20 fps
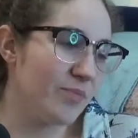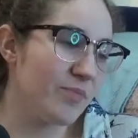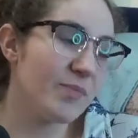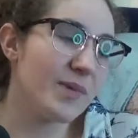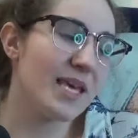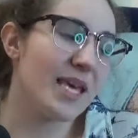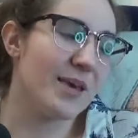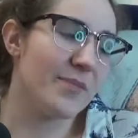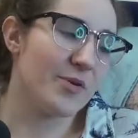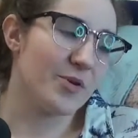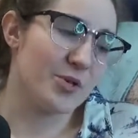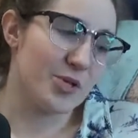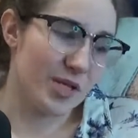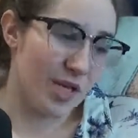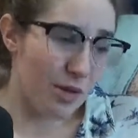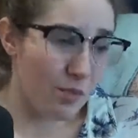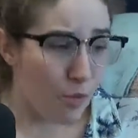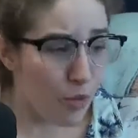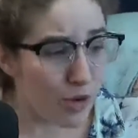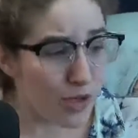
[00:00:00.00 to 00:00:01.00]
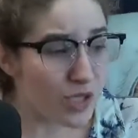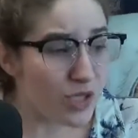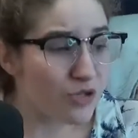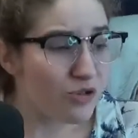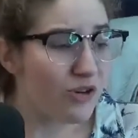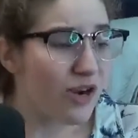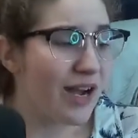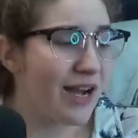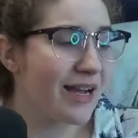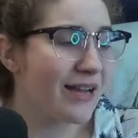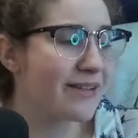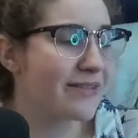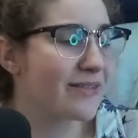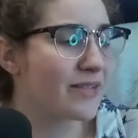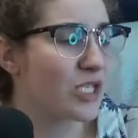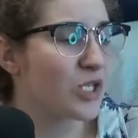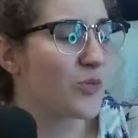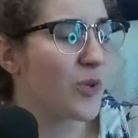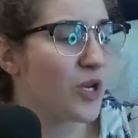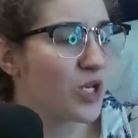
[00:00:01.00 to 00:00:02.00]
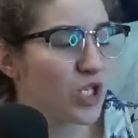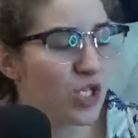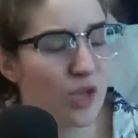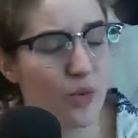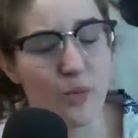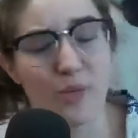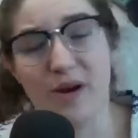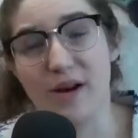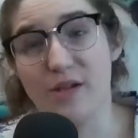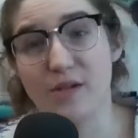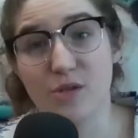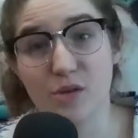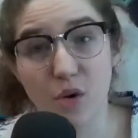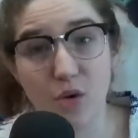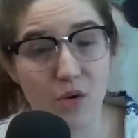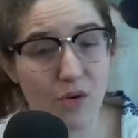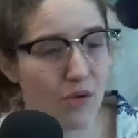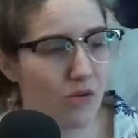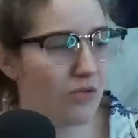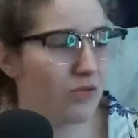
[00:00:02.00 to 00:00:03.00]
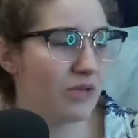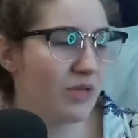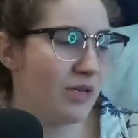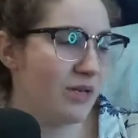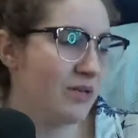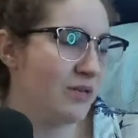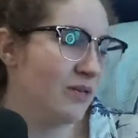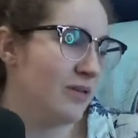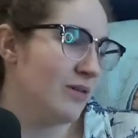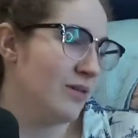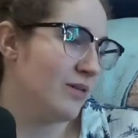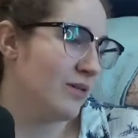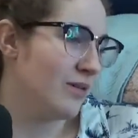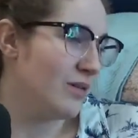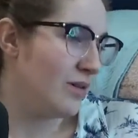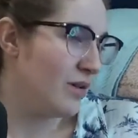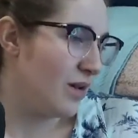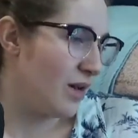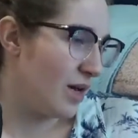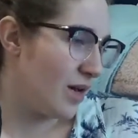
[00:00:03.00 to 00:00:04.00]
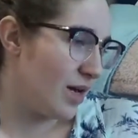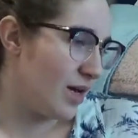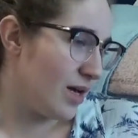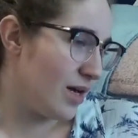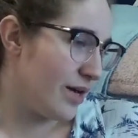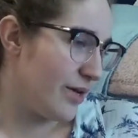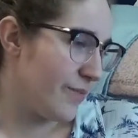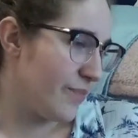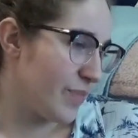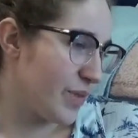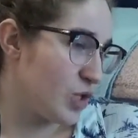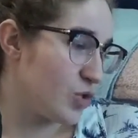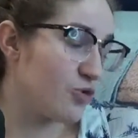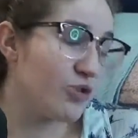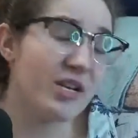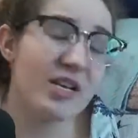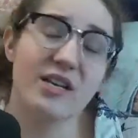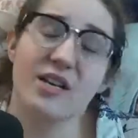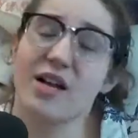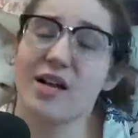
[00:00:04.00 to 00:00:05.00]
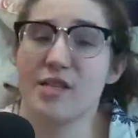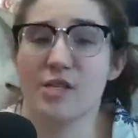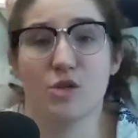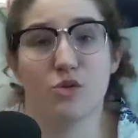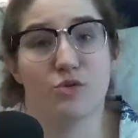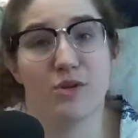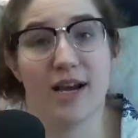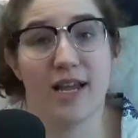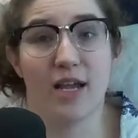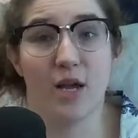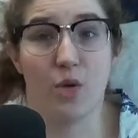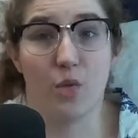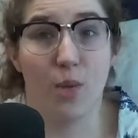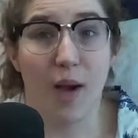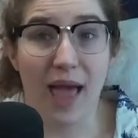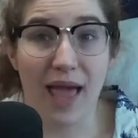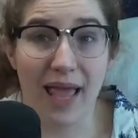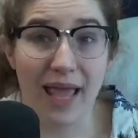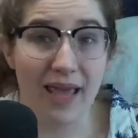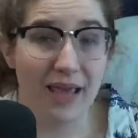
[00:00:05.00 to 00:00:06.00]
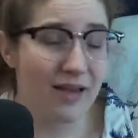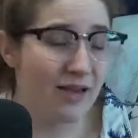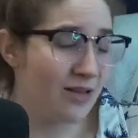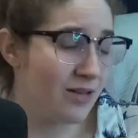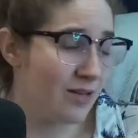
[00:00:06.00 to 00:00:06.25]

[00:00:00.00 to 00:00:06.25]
Keep your skin moisturized, especially when it's cold. Treat cuts right away.